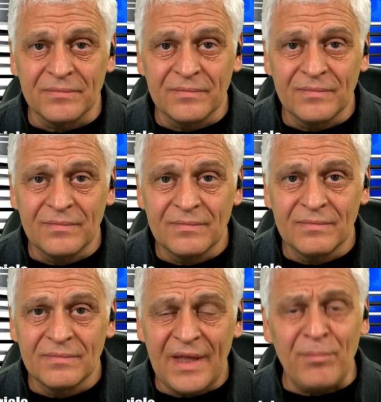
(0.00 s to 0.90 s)
They haven't
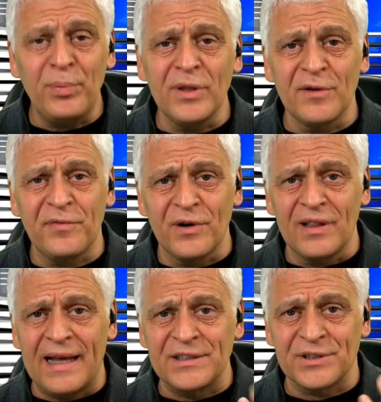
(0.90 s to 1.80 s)
pulled their fertilizer
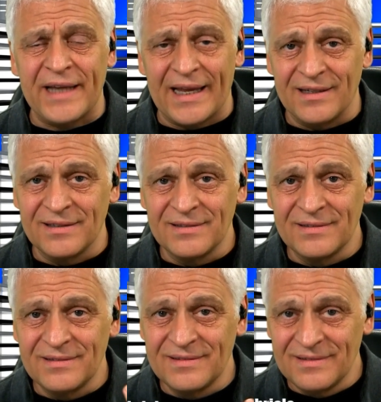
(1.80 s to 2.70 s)
yet,
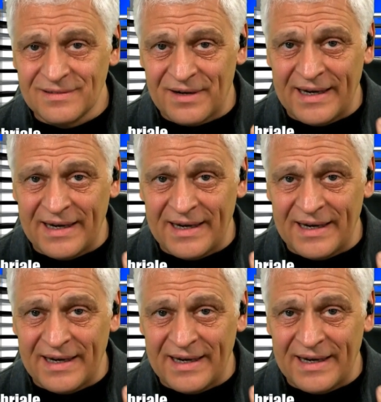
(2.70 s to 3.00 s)
right?